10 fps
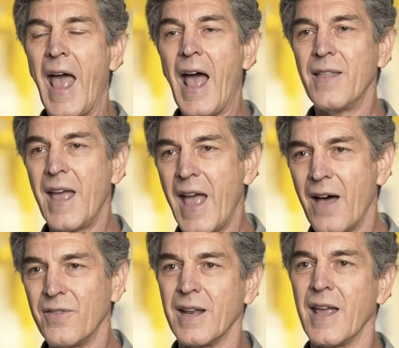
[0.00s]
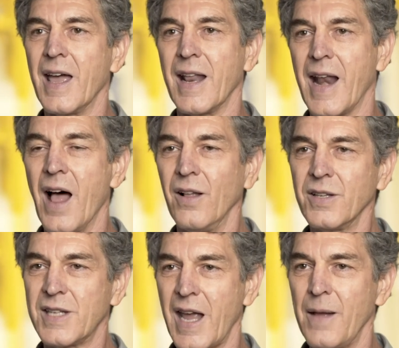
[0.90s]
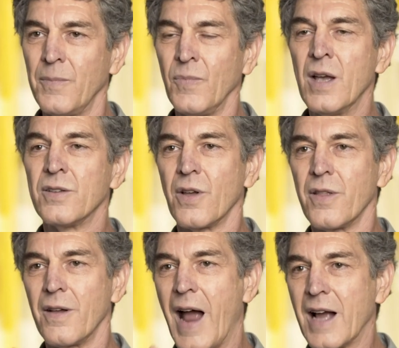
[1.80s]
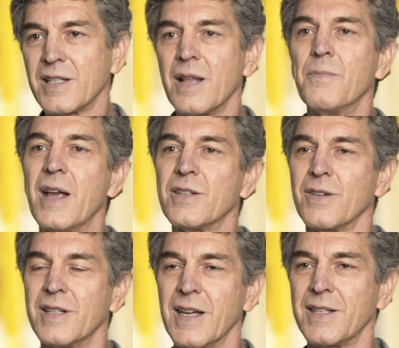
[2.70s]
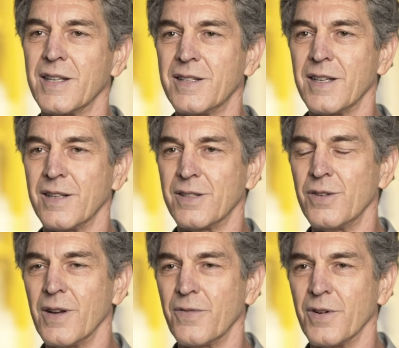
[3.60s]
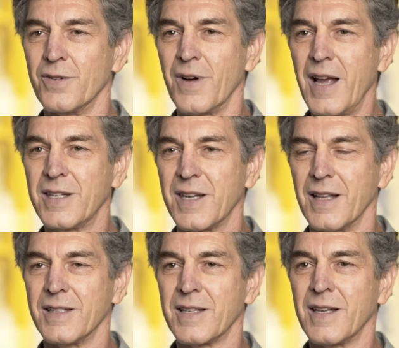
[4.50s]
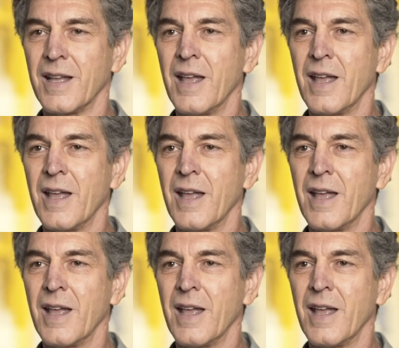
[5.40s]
and they have it in an L shape. So they're actually measuring distance in two different directions.